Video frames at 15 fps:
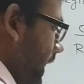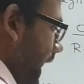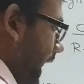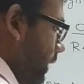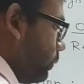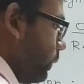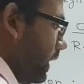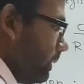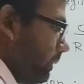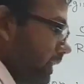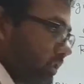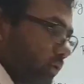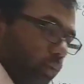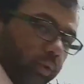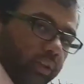And where am
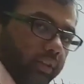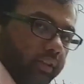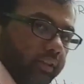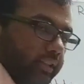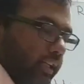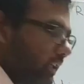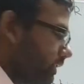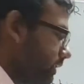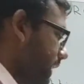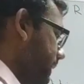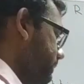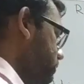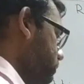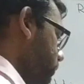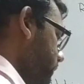I storing the result?
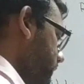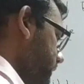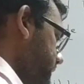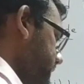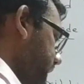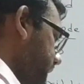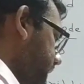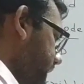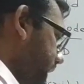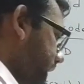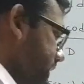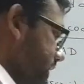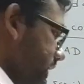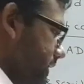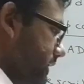I'm storing the result in
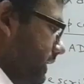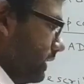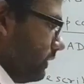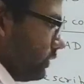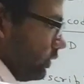HL itself.